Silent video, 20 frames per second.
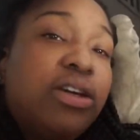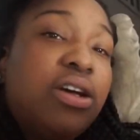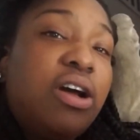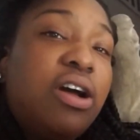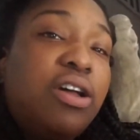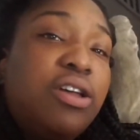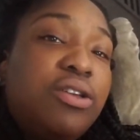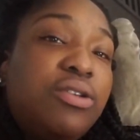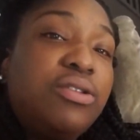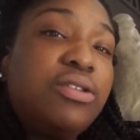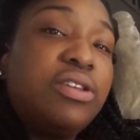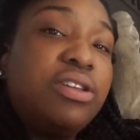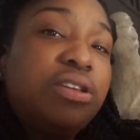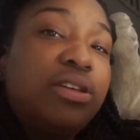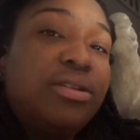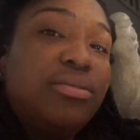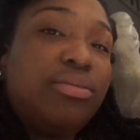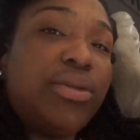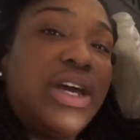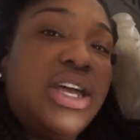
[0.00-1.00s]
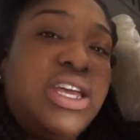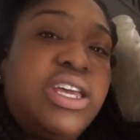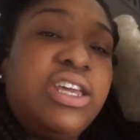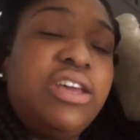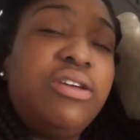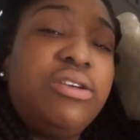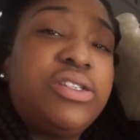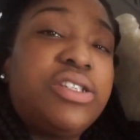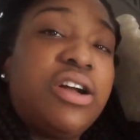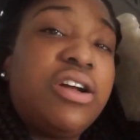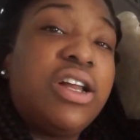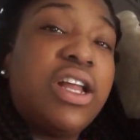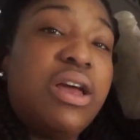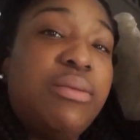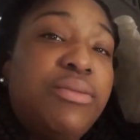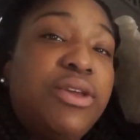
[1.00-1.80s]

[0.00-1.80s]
Are you? Babe, can you turn that